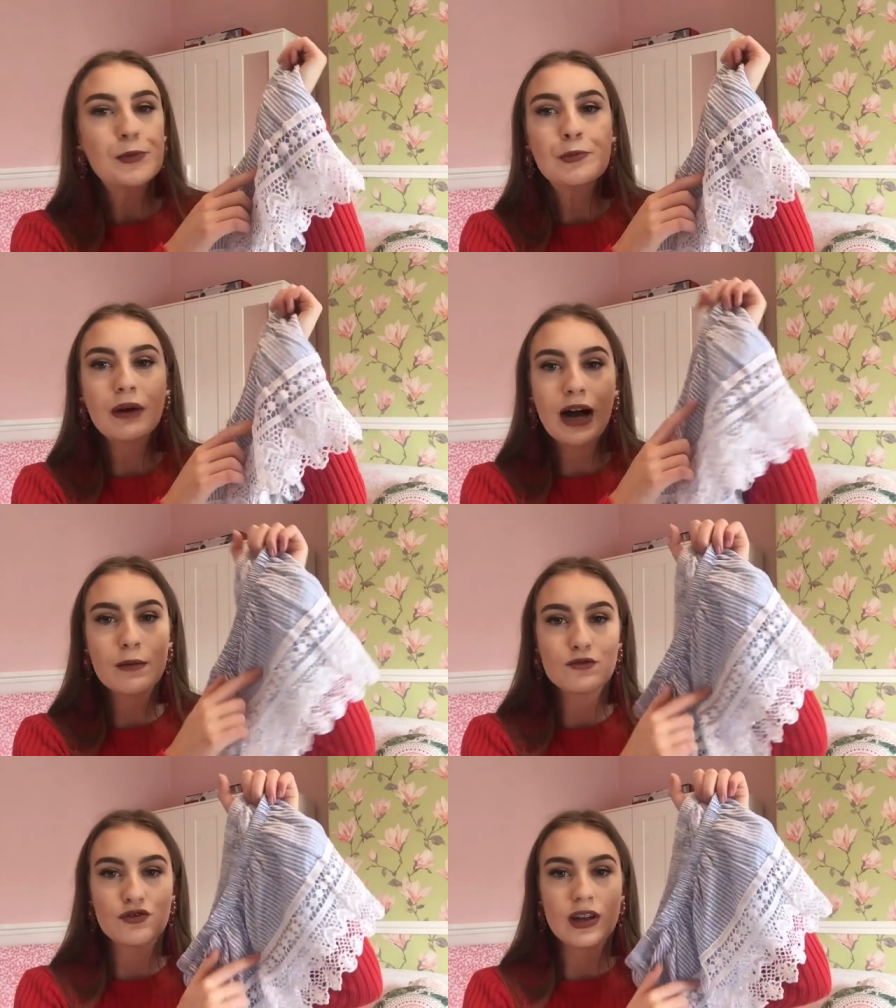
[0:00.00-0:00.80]

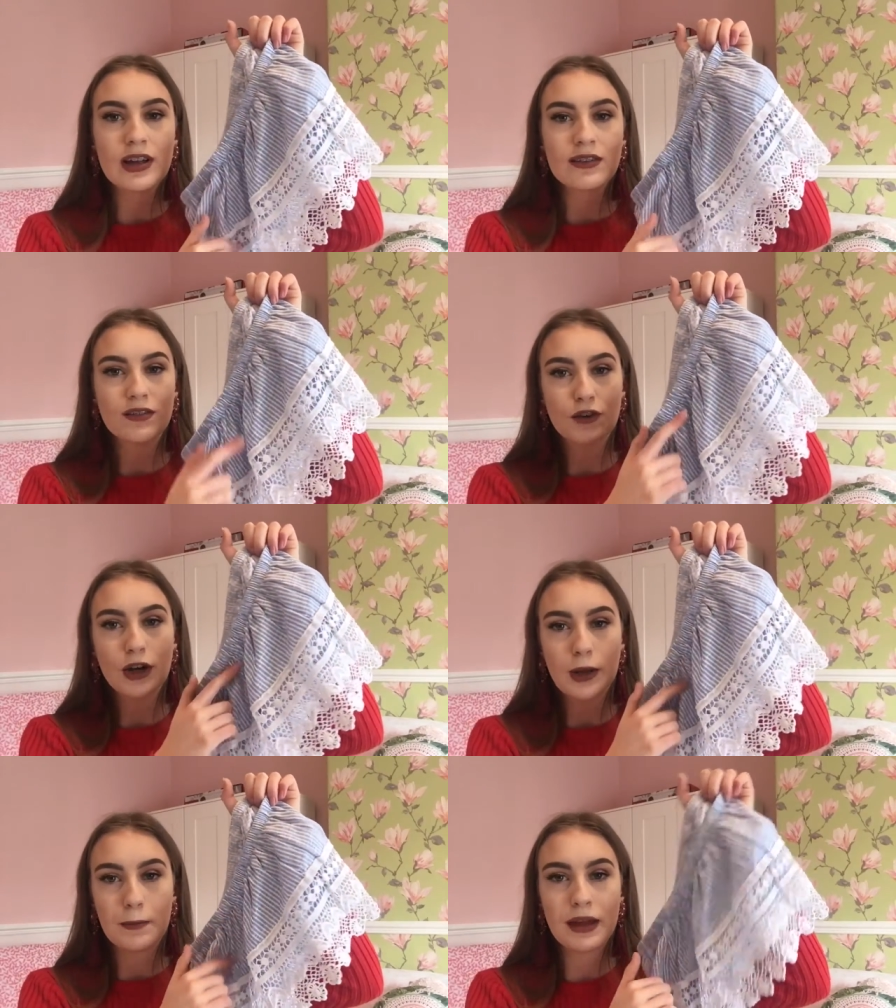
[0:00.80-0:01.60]
palm trees they've got
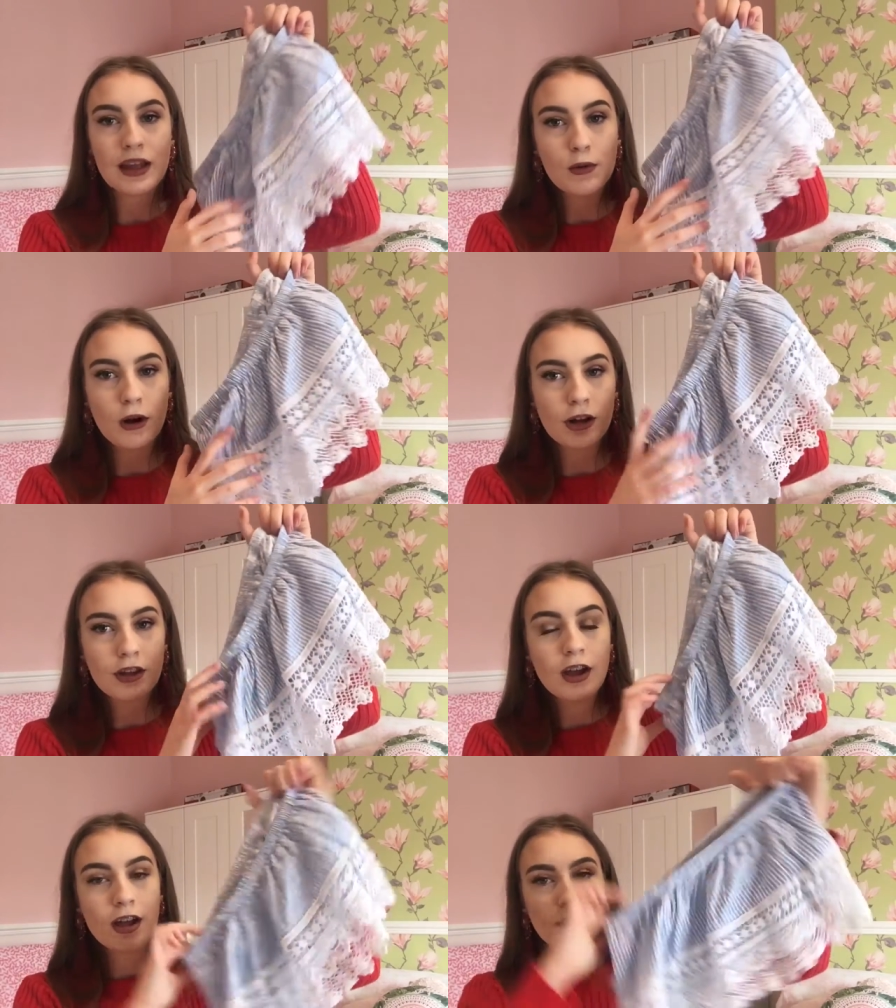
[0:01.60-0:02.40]
like a pink one
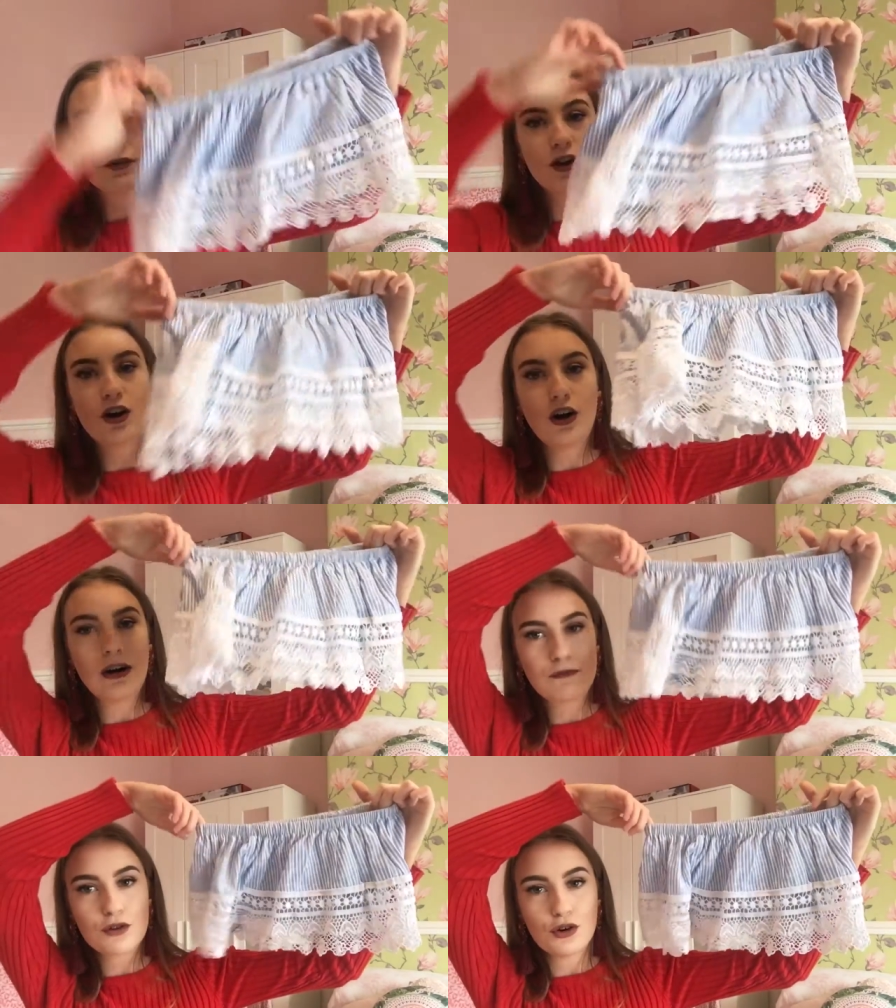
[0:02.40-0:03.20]
they've got
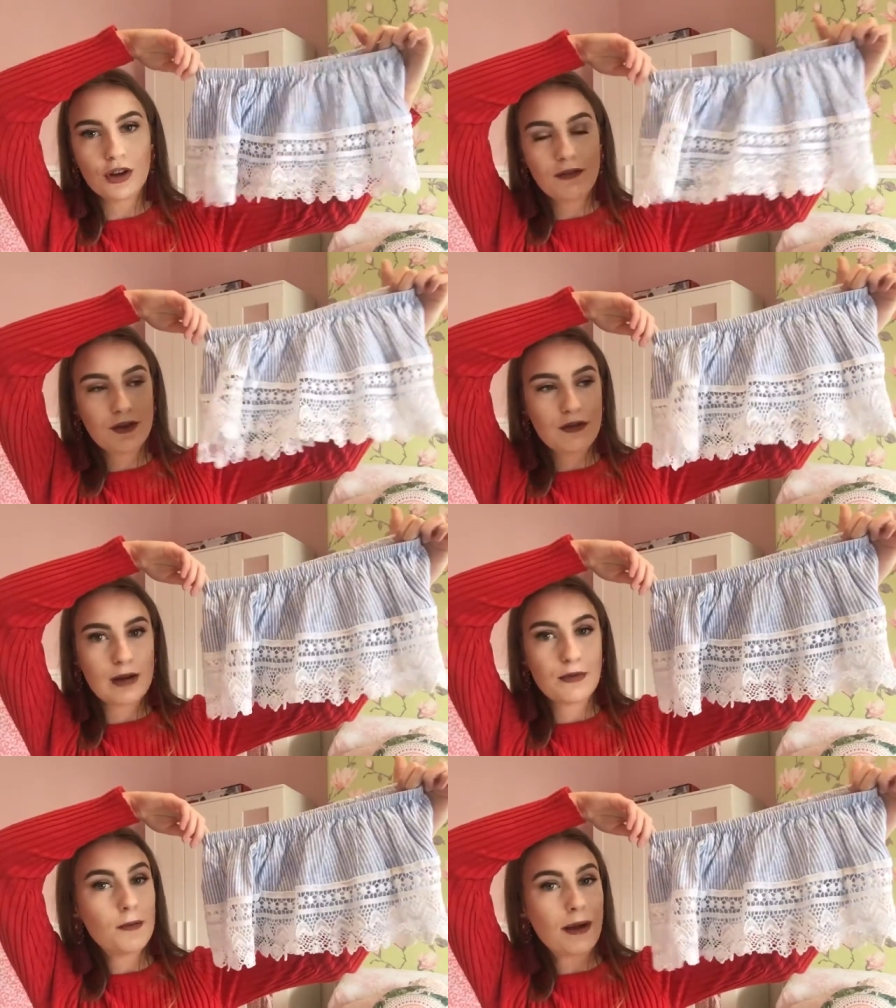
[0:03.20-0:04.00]
every color of the
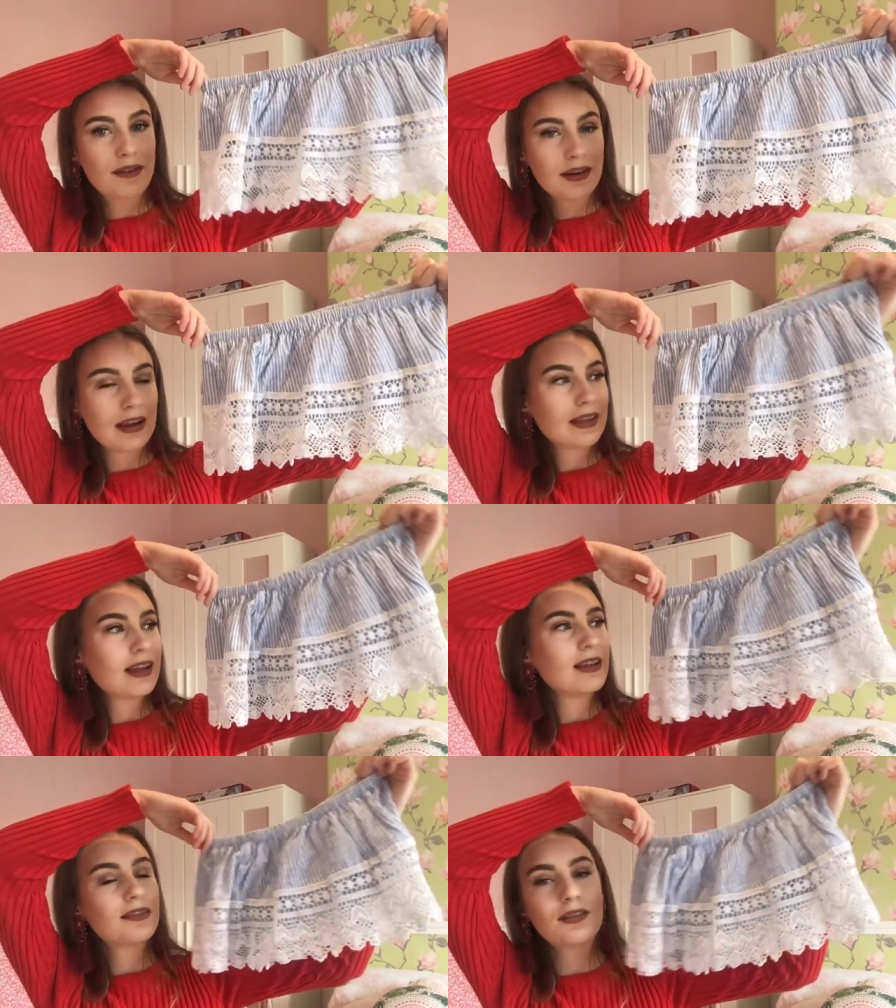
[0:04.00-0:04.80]
rainbow basically in
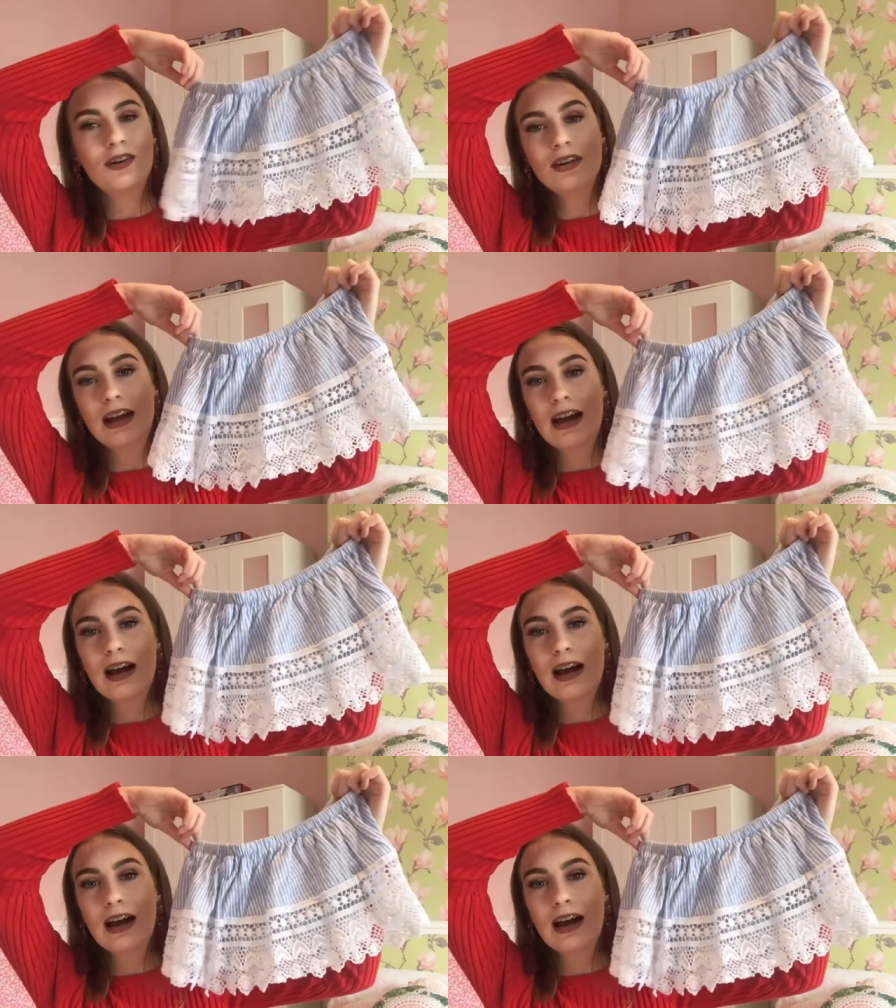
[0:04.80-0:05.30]
these so yeah